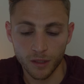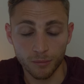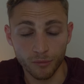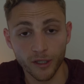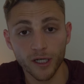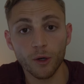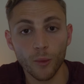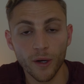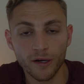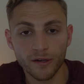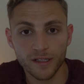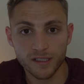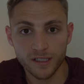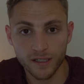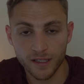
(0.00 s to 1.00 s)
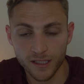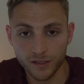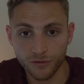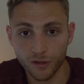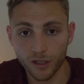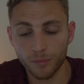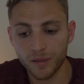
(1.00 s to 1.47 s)
bring awareness to this
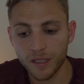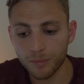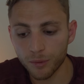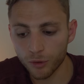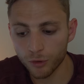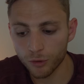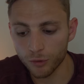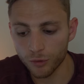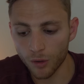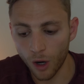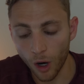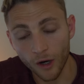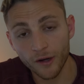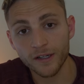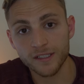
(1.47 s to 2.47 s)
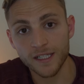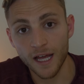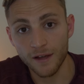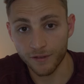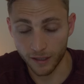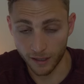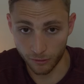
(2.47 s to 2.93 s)
for the people who aren't
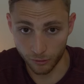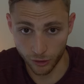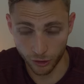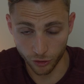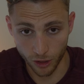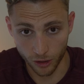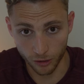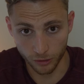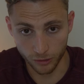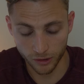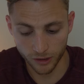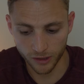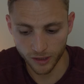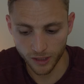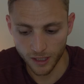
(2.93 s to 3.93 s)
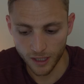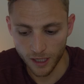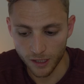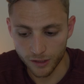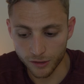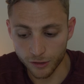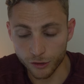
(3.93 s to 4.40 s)
having those struggles,
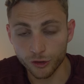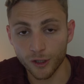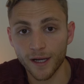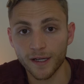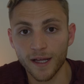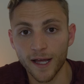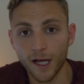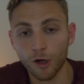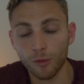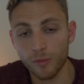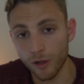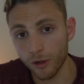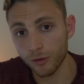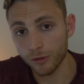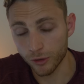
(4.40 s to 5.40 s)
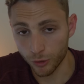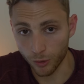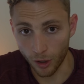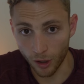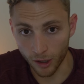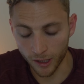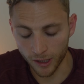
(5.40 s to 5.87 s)
to try to help those who
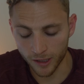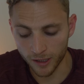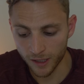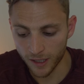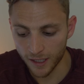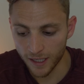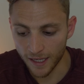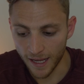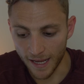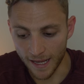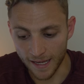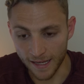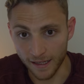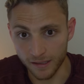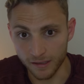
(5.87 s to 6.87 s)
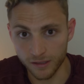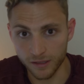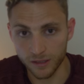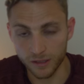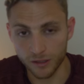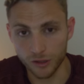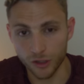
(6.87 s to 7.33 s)
are, and
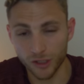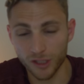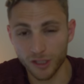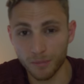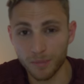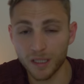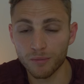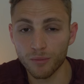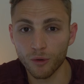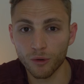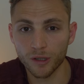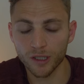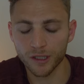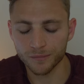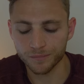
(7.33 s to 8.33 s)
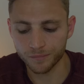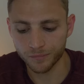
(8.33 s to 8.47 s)
just to be more